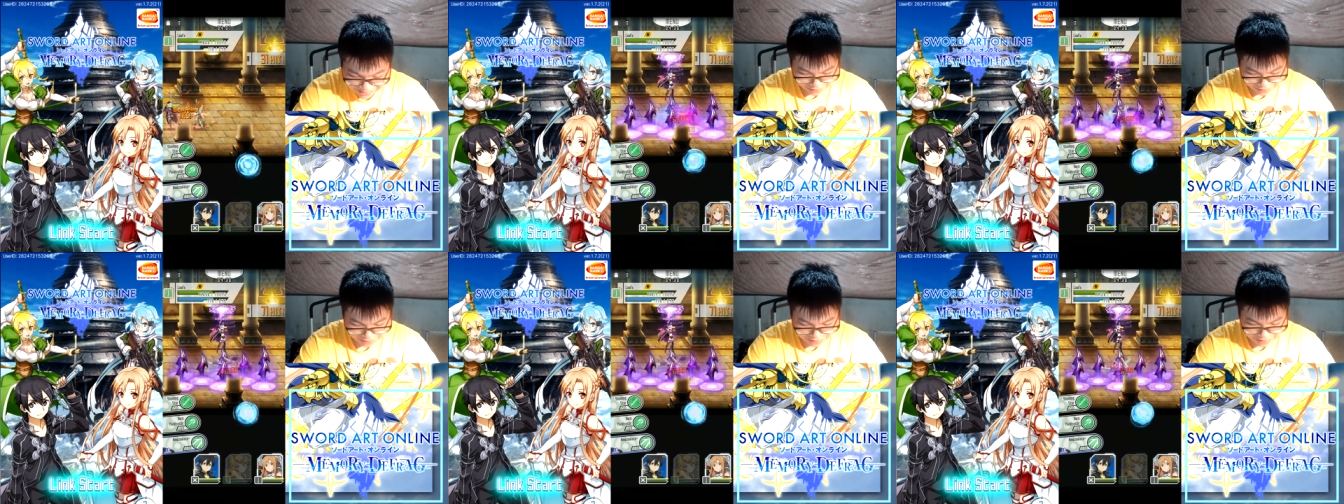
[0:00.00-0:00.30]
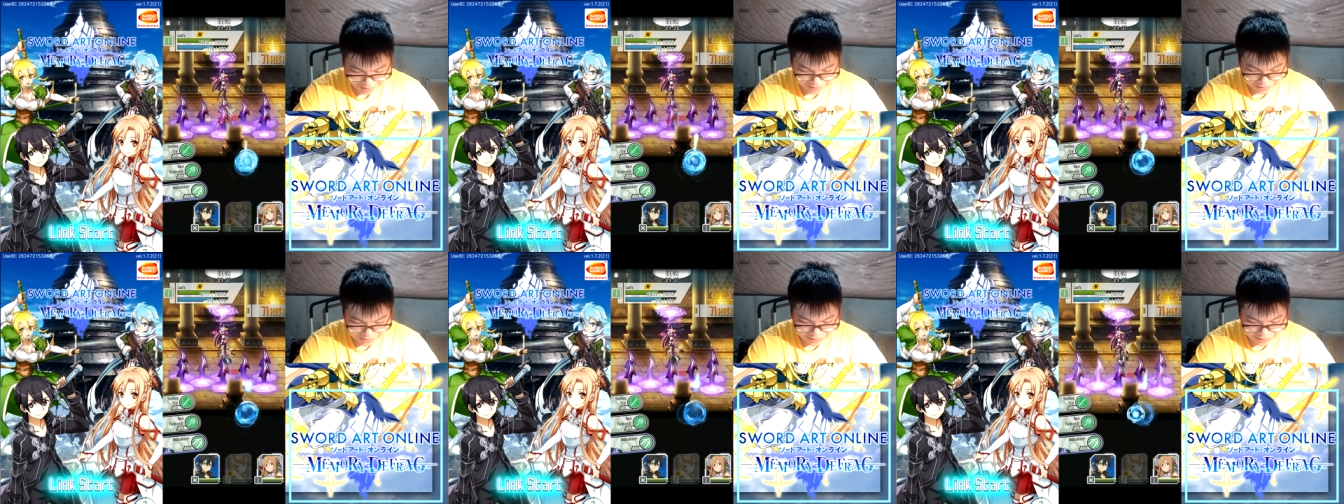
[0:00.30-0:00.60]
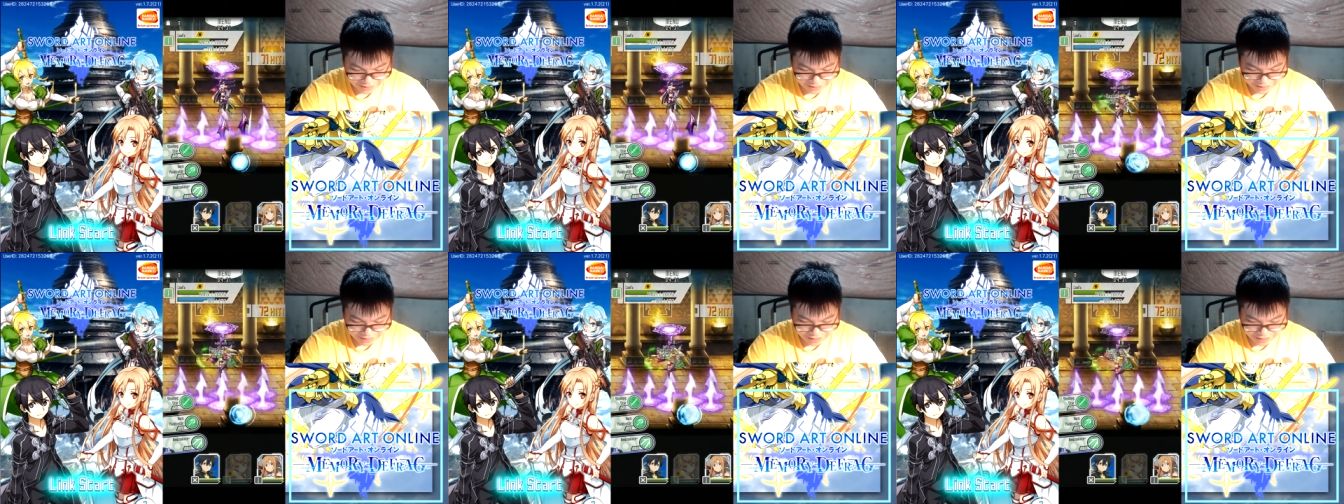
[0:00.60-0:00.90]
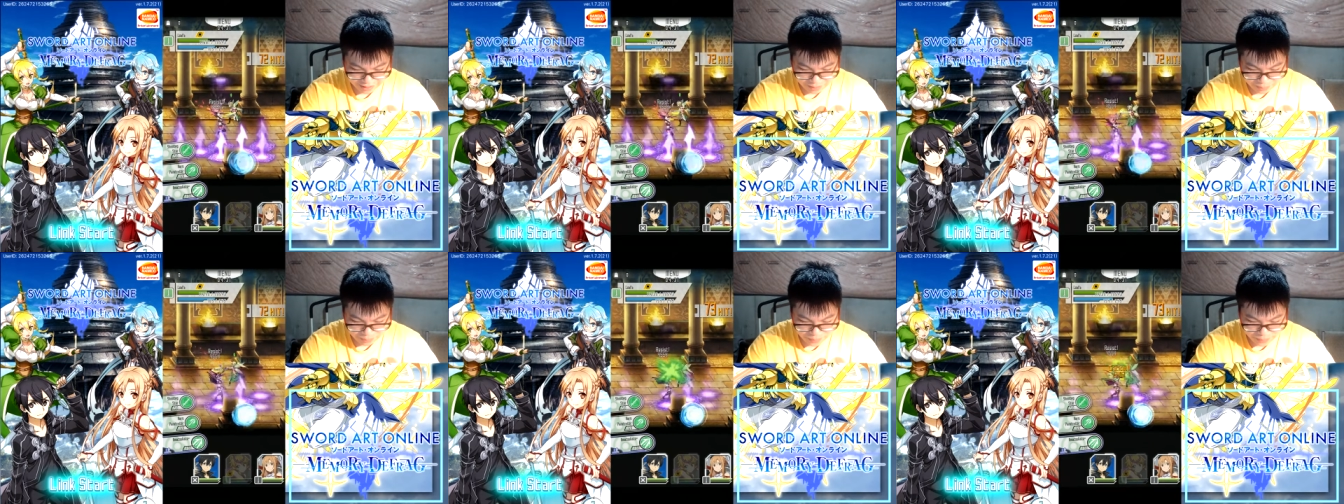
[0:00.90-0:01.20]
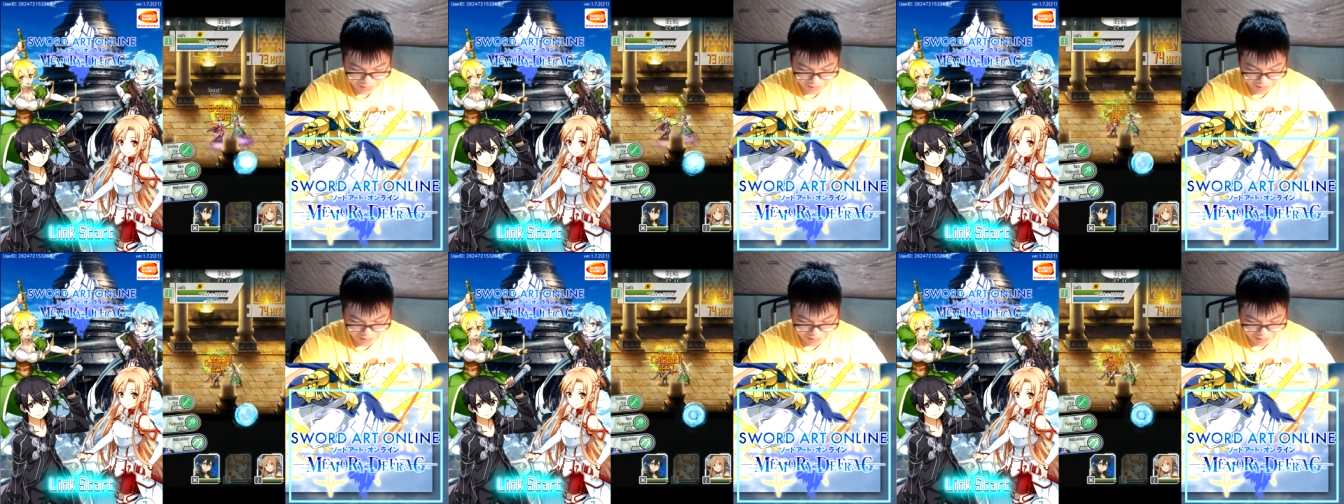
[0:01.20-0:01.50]
I thought I
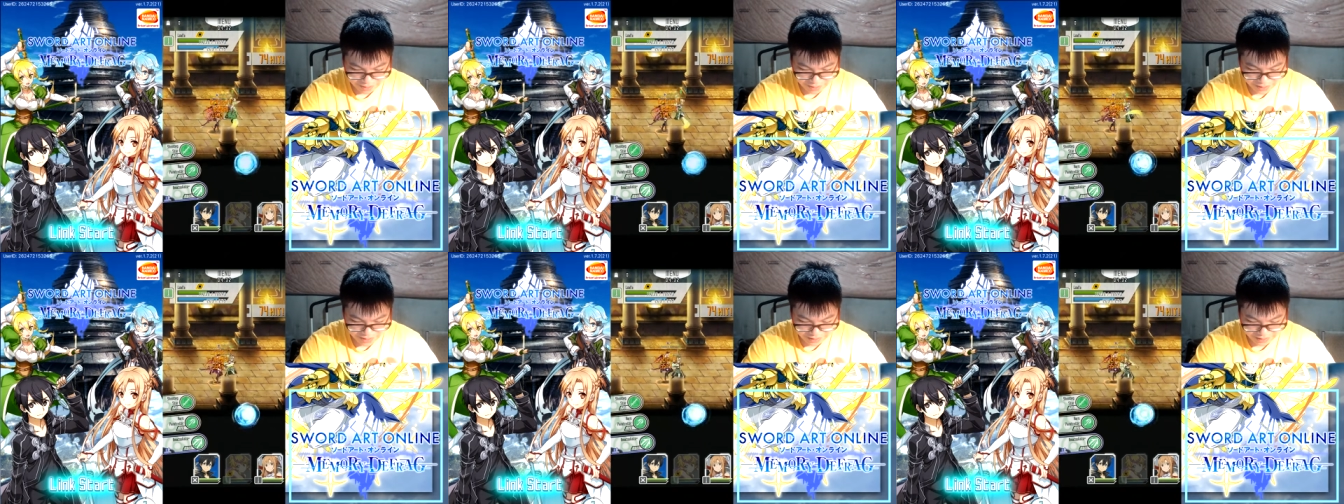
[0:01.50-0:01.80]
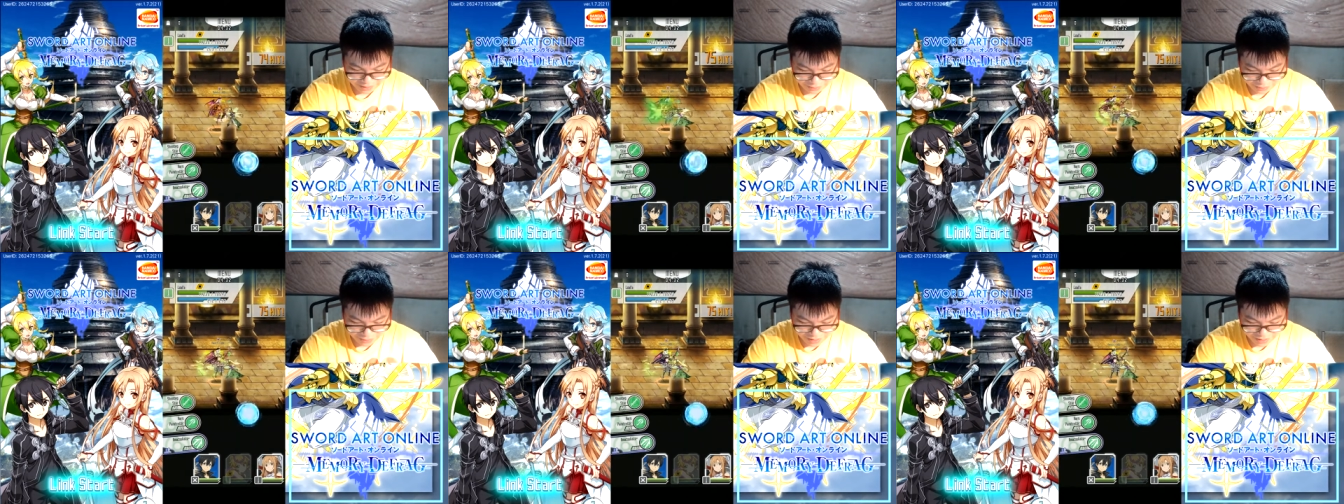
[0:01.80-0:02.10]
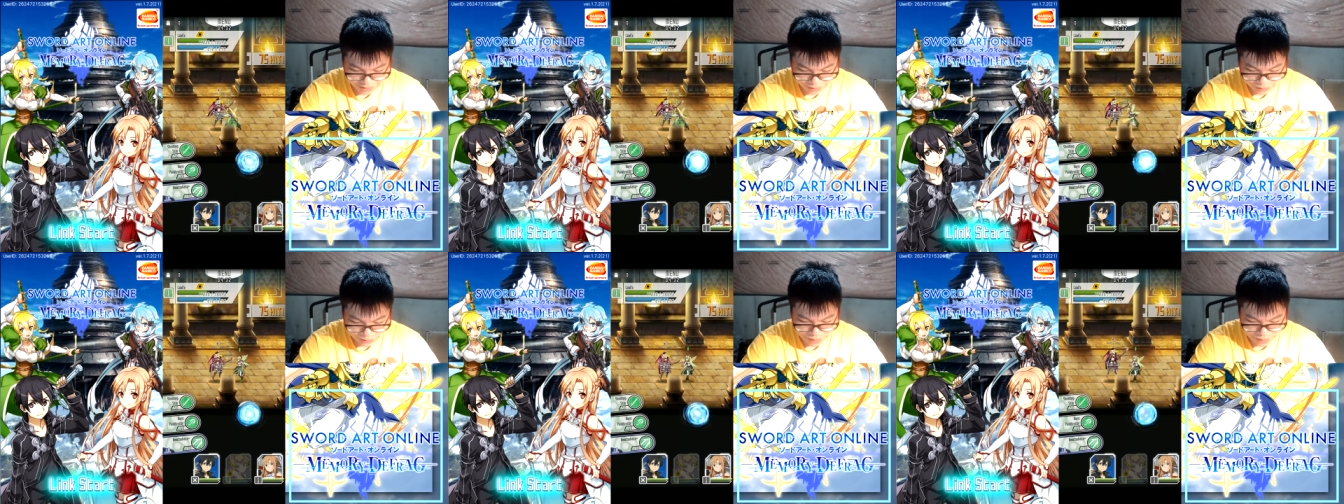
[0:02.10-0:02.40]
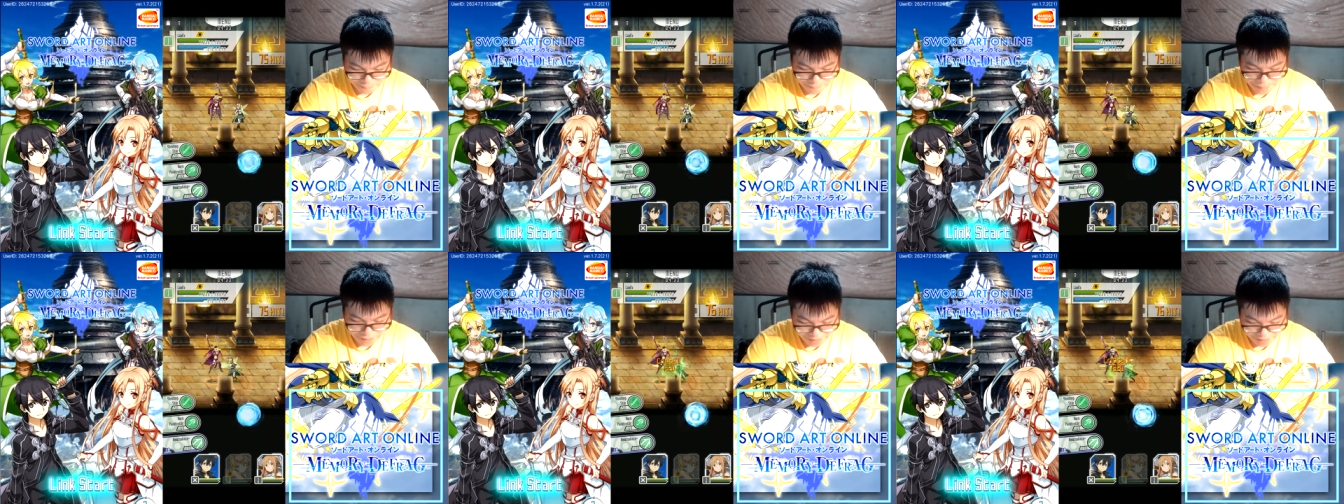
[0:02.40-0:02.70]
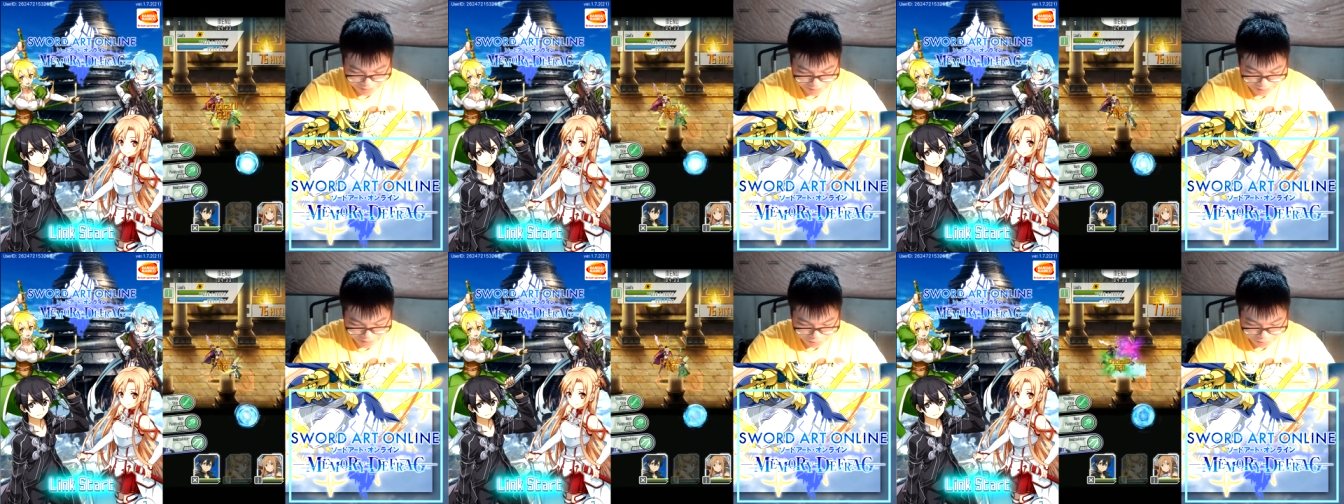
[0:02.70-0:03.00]
parried. What is your
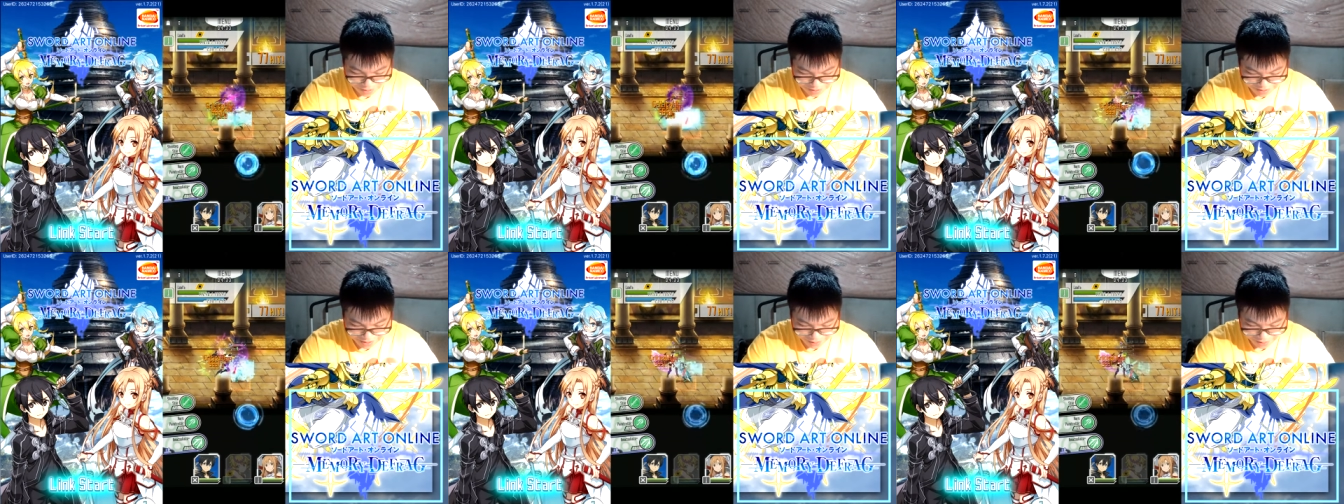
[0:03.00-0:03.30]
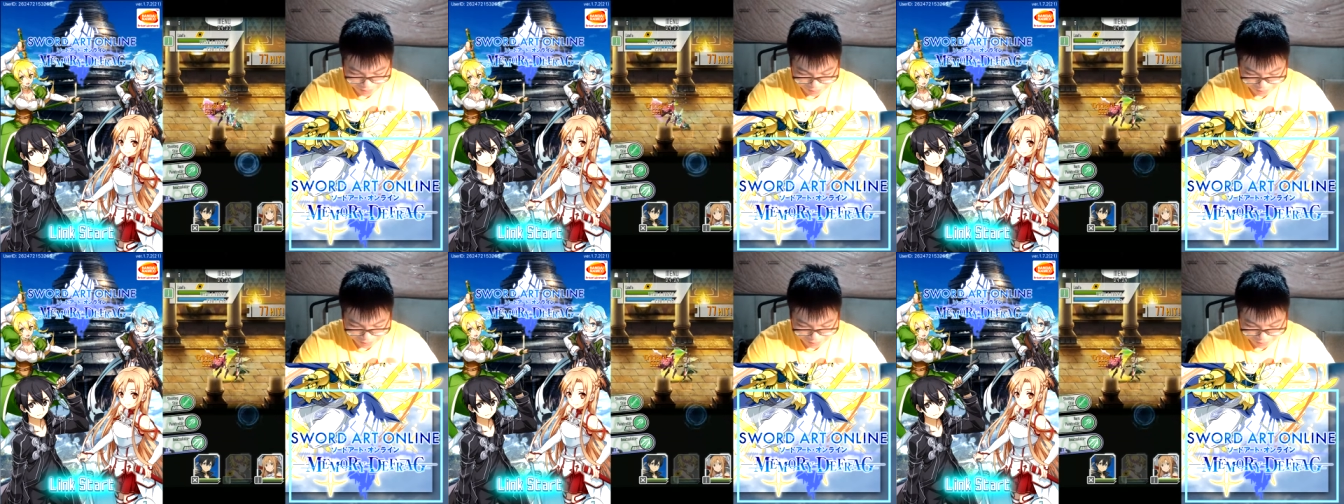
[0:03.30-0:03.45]
parry window?